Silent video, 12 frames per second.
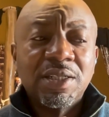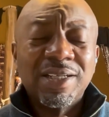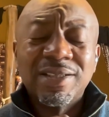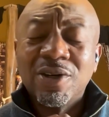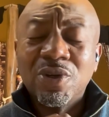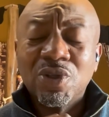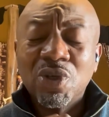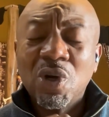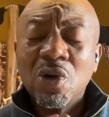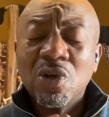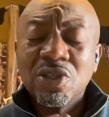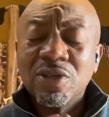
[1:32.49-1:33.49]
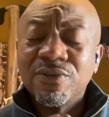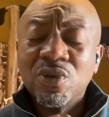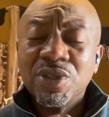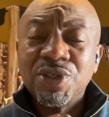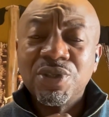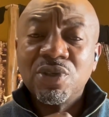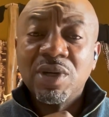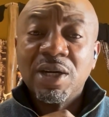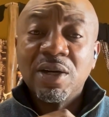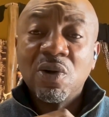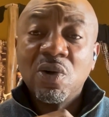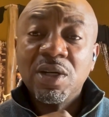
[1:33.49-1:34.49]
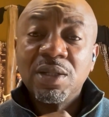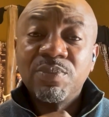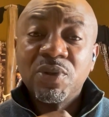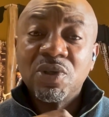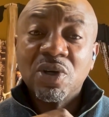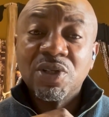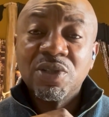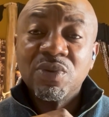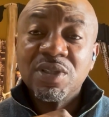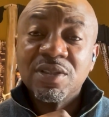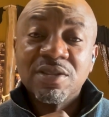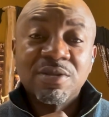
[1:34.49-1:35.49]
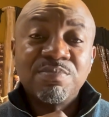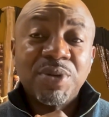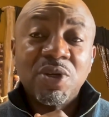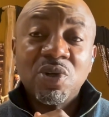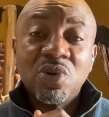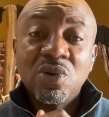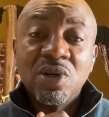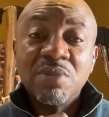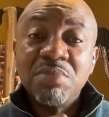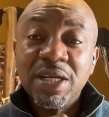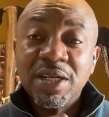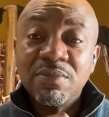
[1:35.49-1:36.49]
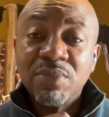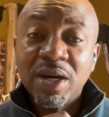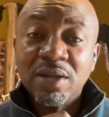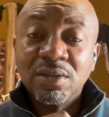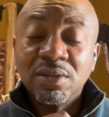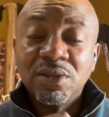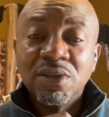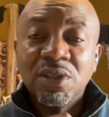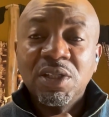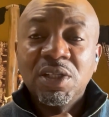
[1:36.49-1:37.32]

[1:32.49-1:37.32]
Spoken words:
As of August, of course, you know, our oil production was below a million barrels.